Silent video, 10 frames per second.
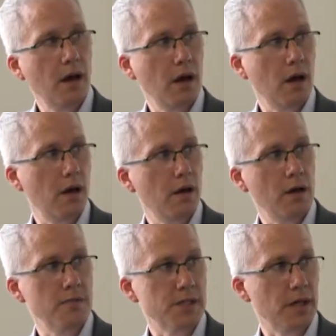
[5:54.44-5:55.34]

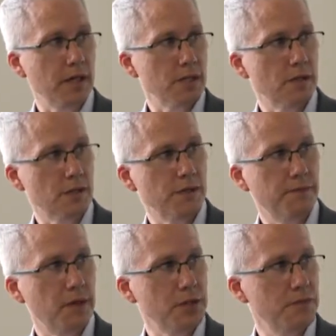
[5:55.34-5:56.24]
homozygous loss of
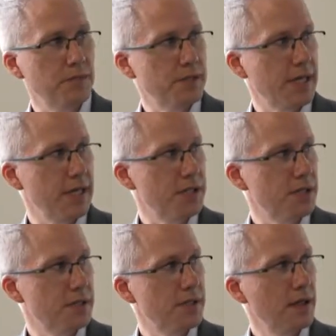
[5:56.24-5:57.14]
function
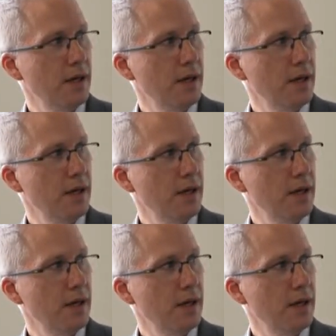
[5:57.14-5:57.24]
mutations.